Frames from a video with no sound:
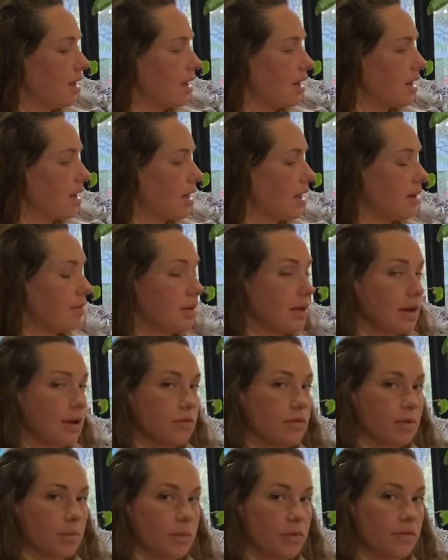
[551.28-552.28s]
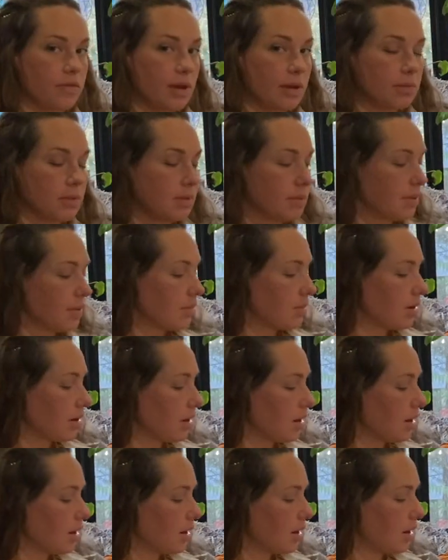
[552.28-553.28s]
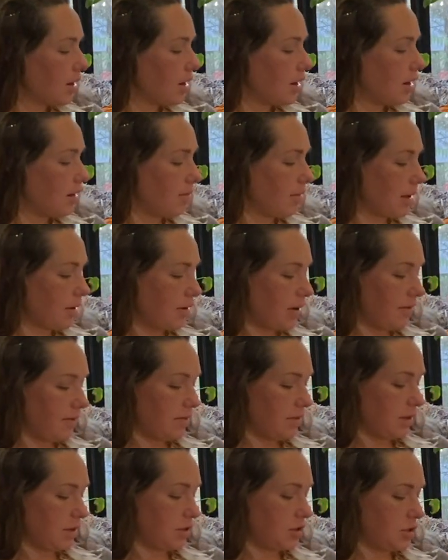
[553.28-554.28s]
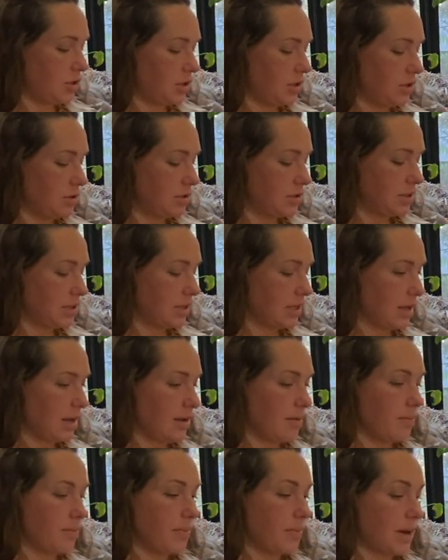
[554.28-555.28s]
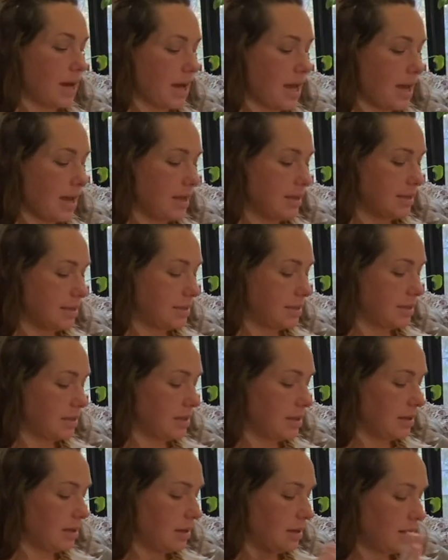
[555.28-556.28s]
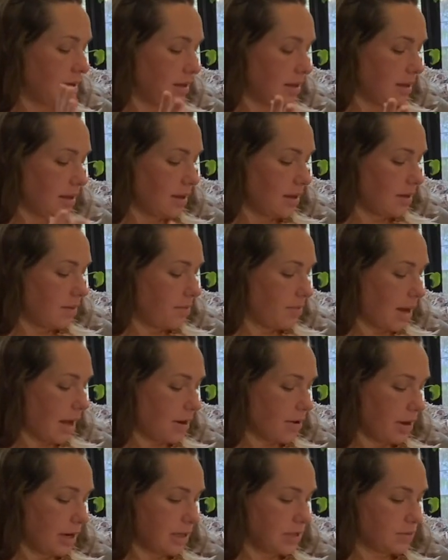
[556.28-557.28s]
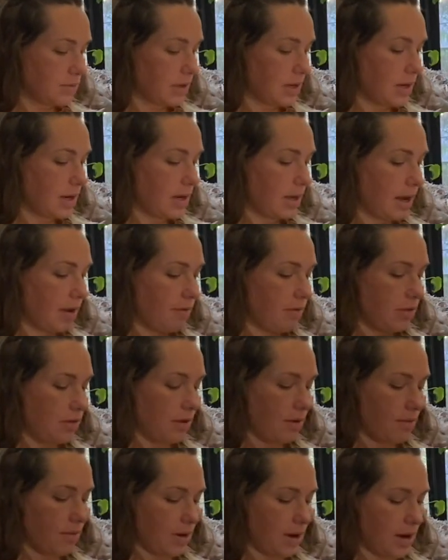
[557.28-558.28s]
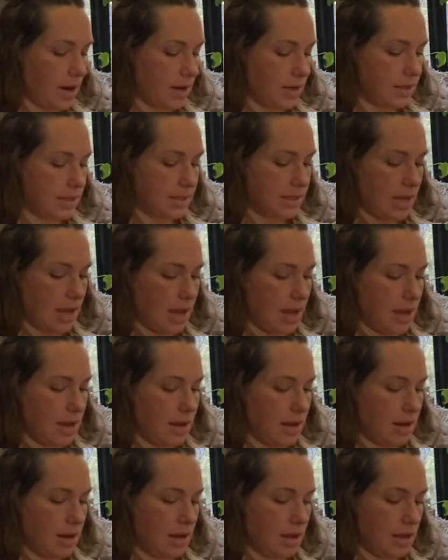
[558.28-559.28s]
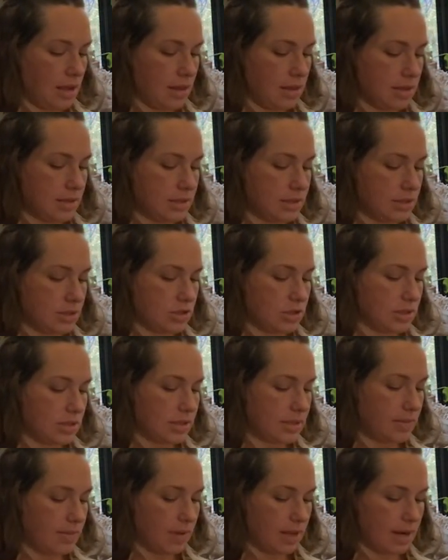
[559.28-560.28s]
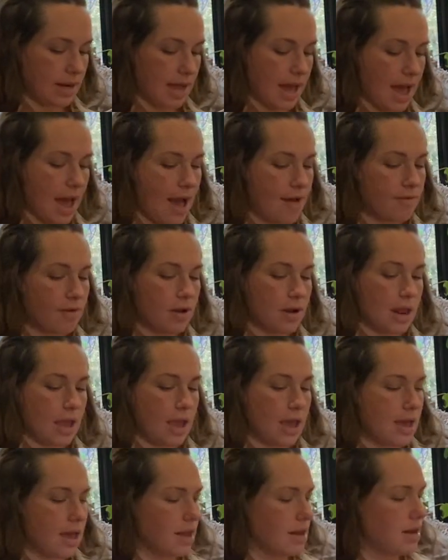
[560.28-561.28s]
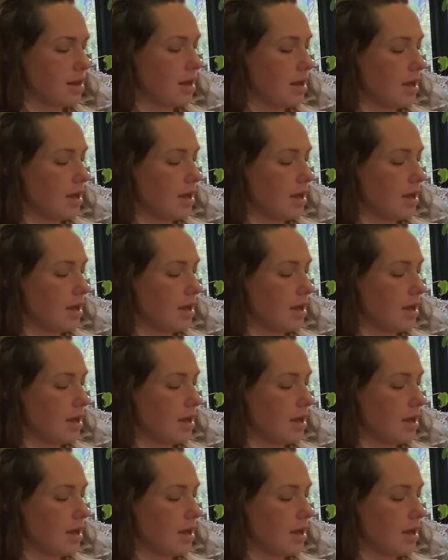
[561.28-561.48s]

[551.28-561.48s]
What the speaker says: a hand-me-down from a family member. I don't even think she used it, but batteries work, everything works, and this is just something to have on hand